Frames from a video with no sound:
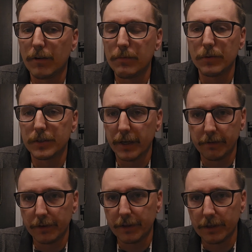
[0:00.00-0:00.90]
almost
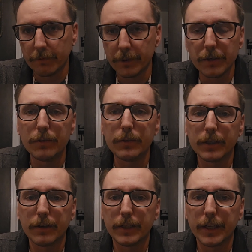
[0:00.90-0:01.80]
everything we use
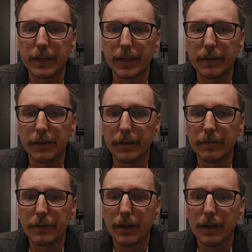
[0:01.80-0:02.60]
in our day to day life,